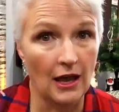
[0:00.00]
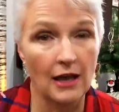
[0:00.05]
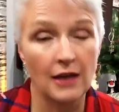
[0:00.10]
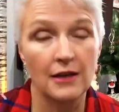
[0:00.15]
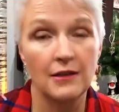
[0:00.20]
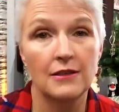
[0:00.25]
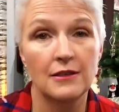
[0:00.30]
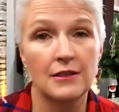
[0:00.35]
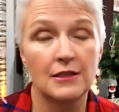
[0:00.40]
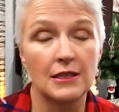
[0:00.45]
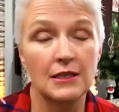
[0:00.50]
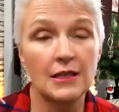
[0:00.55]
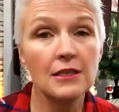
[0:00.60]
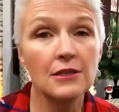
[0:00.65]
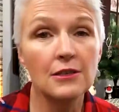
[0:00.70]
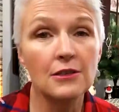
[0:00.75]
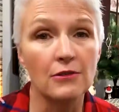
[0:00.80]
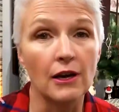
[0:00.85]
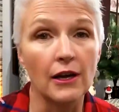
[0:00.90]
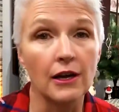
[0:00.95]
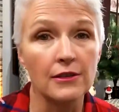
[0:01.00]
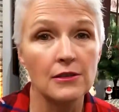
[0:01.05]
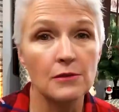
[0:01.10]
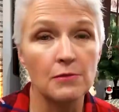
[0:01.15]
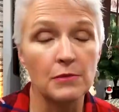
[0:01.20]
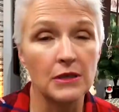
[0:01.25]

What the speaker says: and de-stress